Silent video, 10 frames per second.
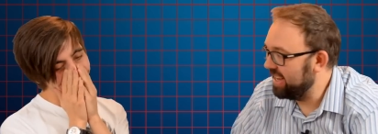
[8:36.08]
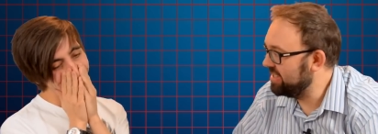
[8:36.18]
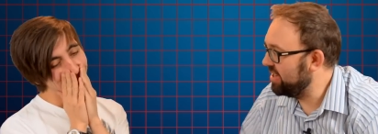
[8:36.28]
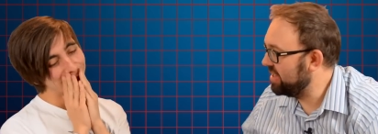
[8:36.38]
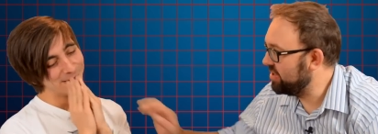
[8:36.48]

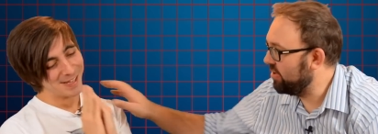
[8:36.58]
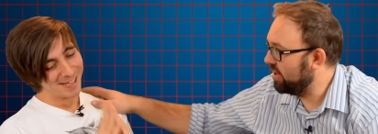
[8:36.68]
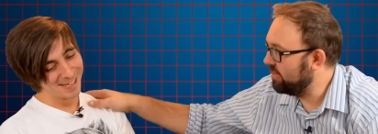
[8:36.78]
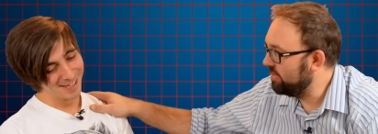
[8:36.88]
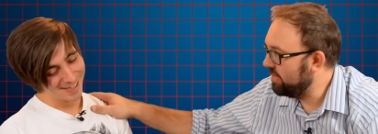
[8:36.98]
Speaker 1: it's, it's all
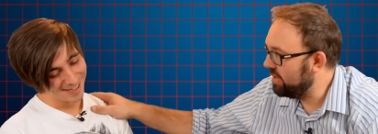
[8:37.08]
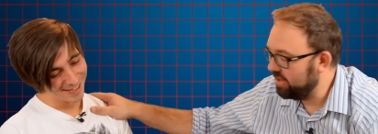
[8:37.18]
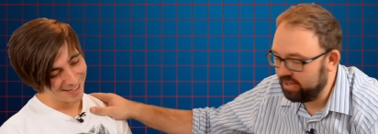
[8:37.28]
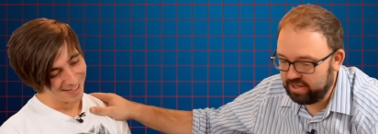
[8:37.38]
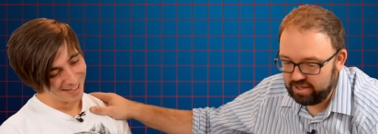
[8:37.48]
right.
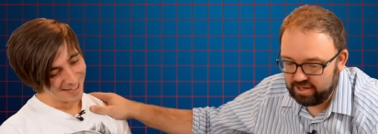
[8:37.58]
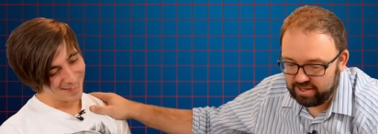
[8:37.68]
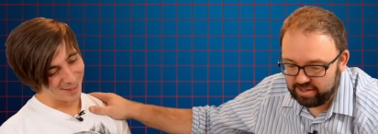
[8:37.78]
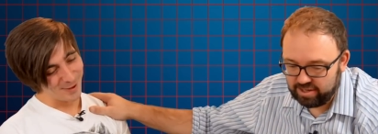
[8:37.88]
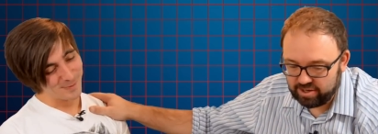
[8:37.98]

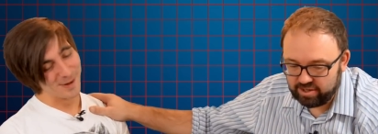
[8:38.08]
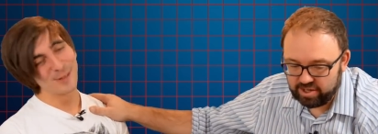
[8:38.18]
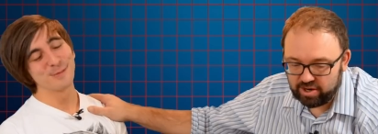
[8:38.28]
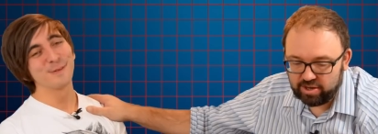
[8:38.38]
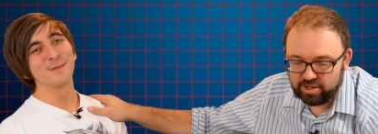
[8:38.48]
Too
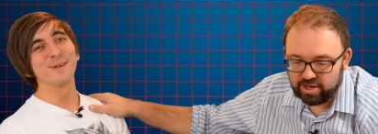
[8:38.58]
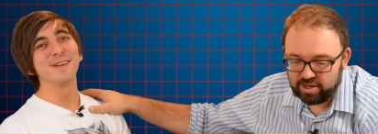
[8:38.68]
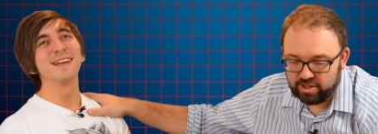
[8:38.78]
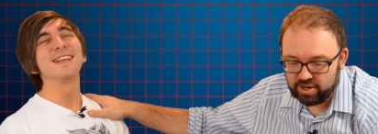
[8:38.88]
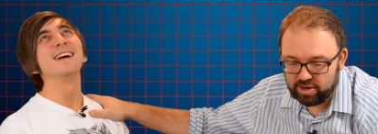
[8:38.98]
much. You're gonna,
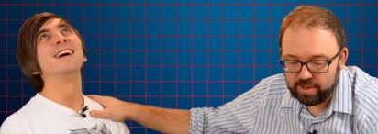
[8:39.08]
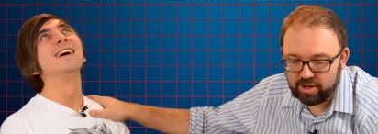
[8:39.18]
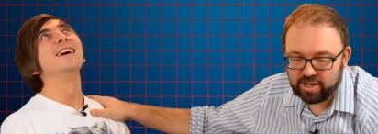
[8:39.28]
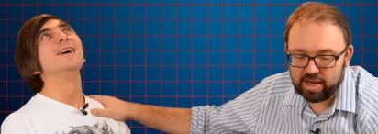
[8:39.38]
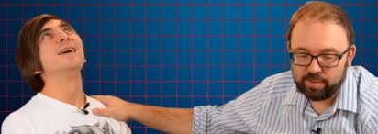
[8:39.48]
you, you're gonna
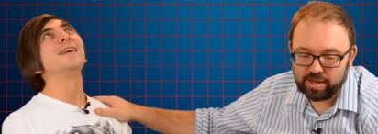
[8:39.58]
be okay,